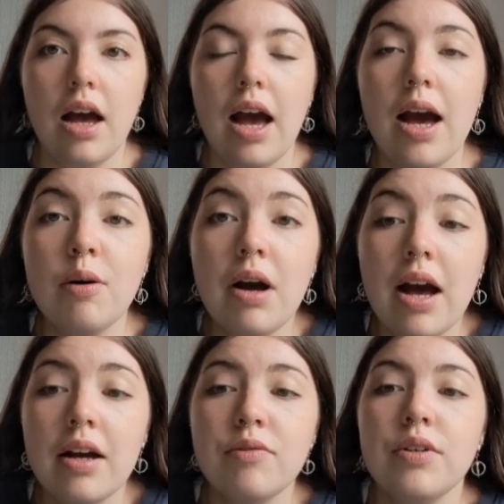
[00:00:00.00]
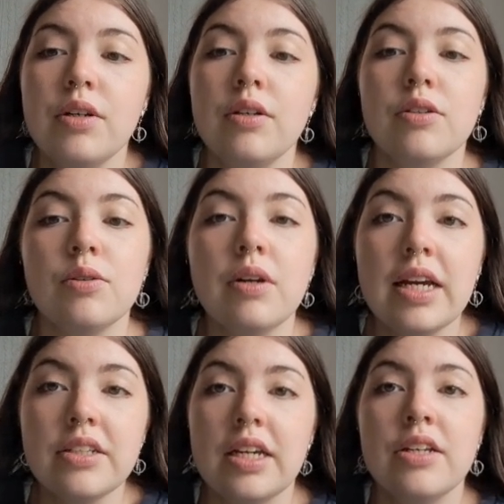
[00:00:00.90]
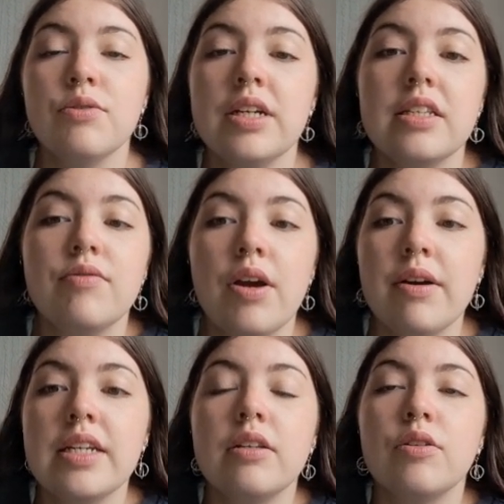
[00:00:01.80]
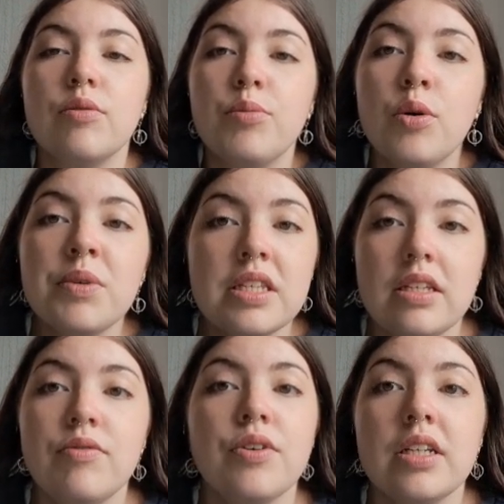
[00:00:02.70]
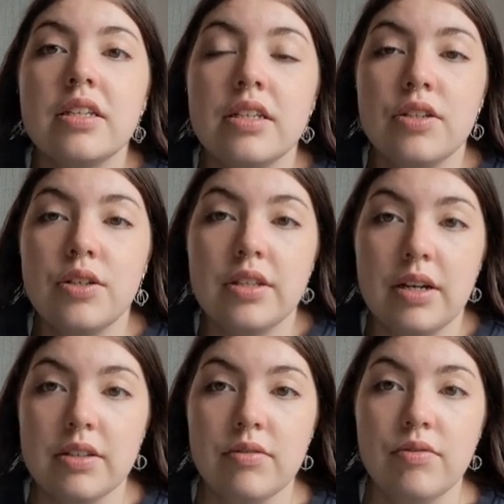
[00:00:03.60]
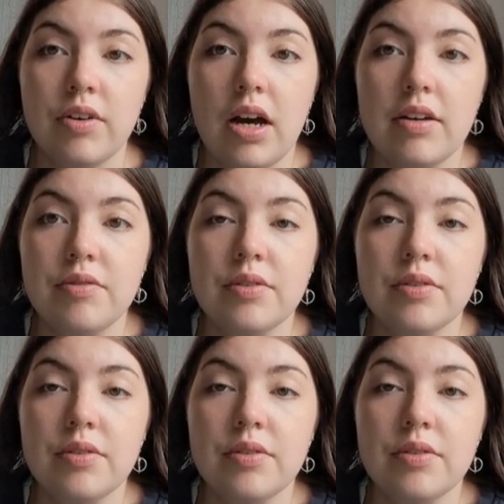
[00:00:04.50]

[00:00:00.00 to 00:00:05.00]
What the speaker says: How have shoreline change rates varied along the Bournemouth seafront since 2005?